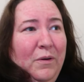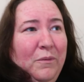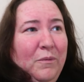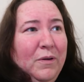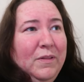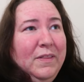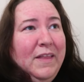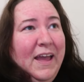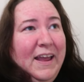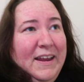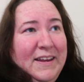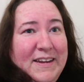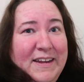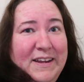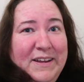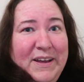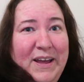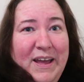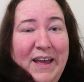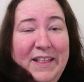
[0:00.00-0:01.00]
what they
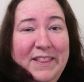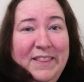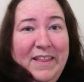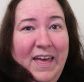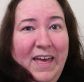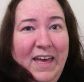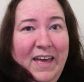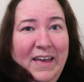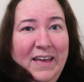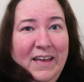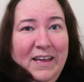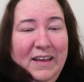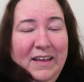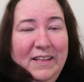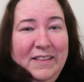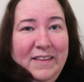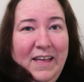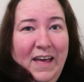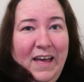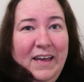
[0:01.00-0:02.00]
do in
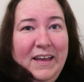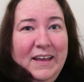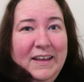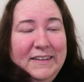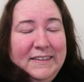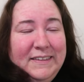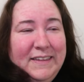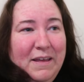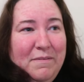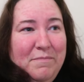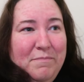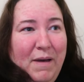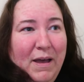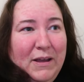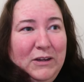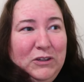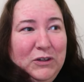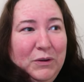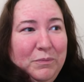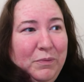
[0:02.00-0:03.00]
that is they
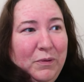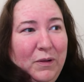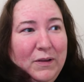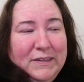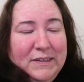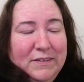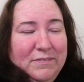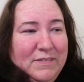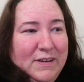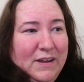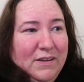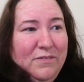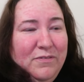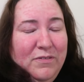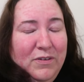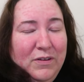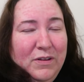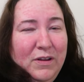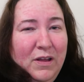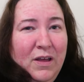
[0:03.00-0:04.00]
mash up lots of
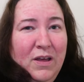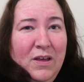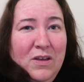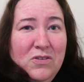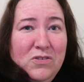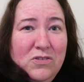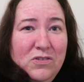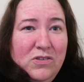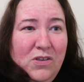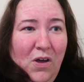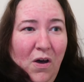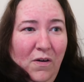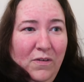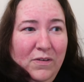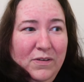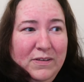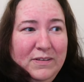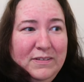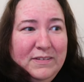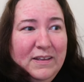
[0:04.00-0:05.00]
different
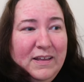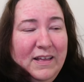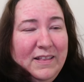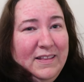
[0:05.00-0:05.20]
songs,